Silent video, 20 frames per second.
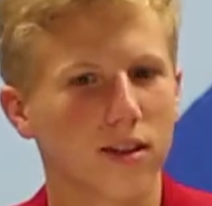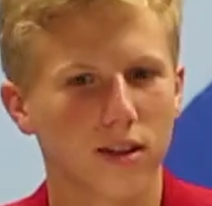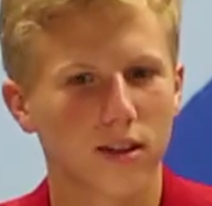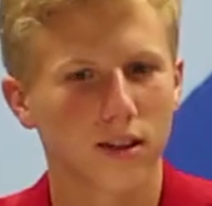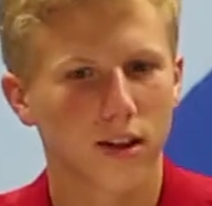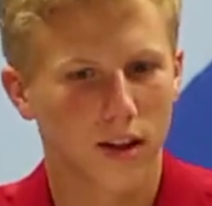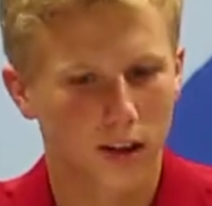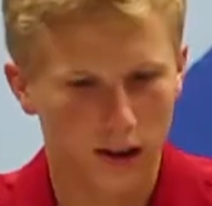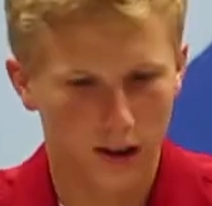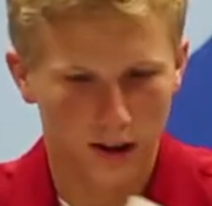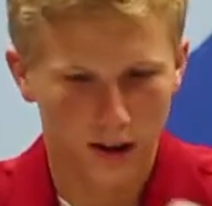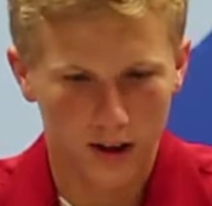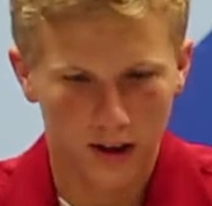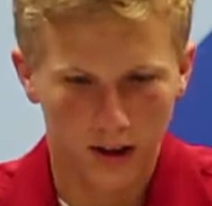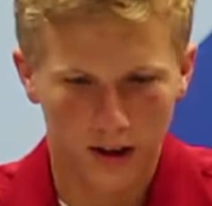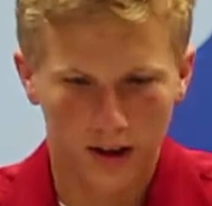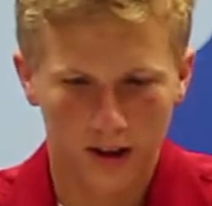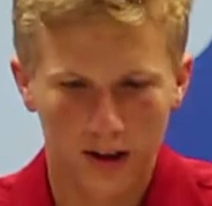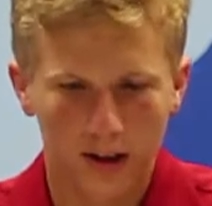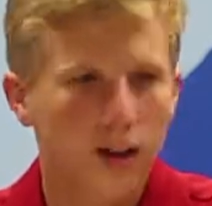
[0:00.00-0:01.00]
If he messes
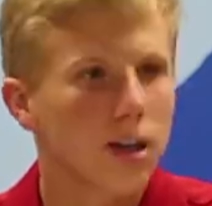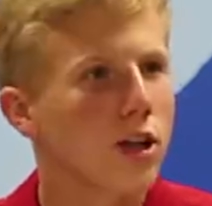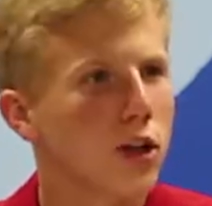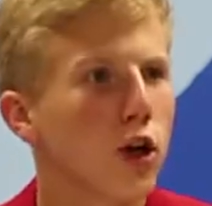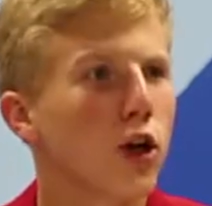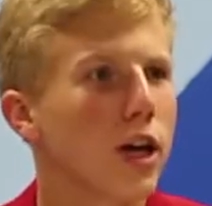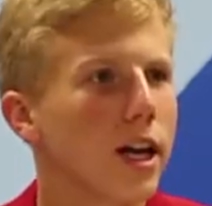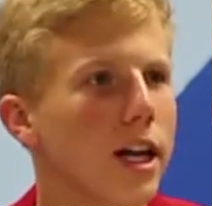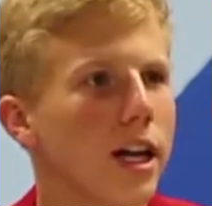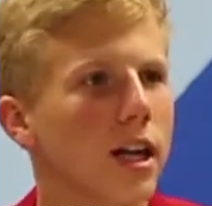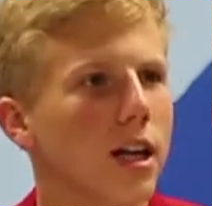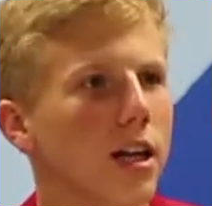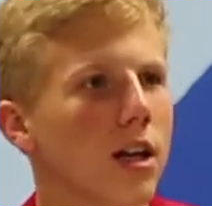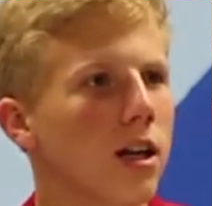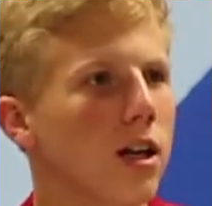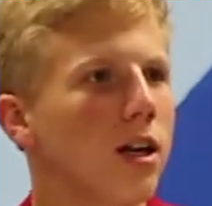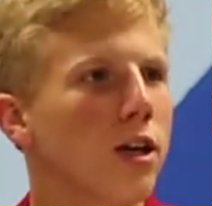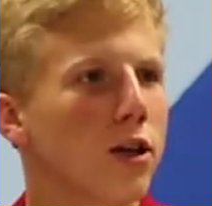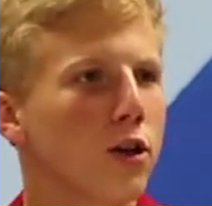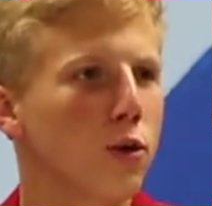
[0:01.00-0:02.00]
up on the Eclipse story
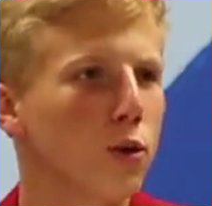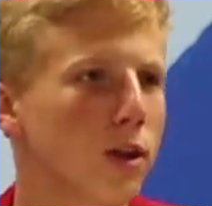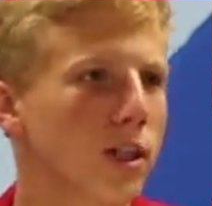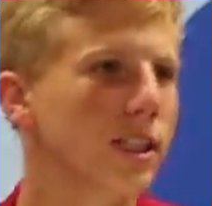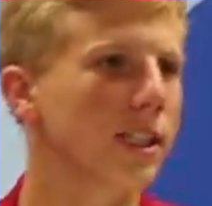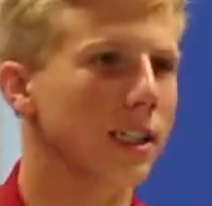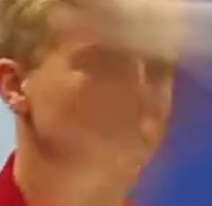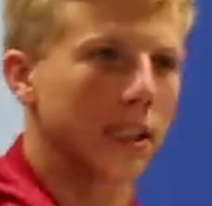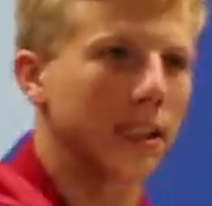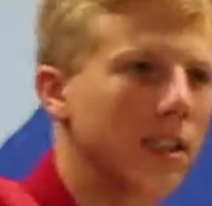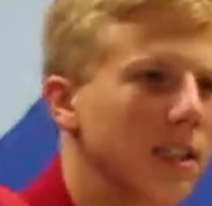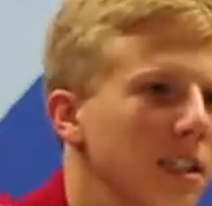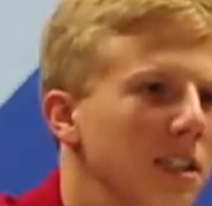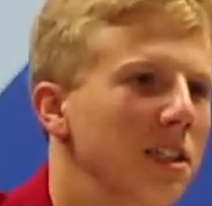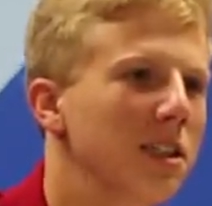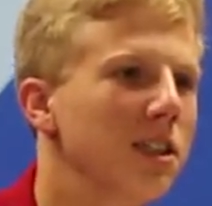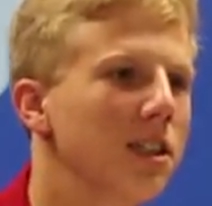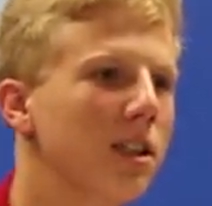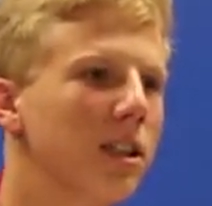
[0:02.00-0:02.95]
tomorrow, nobody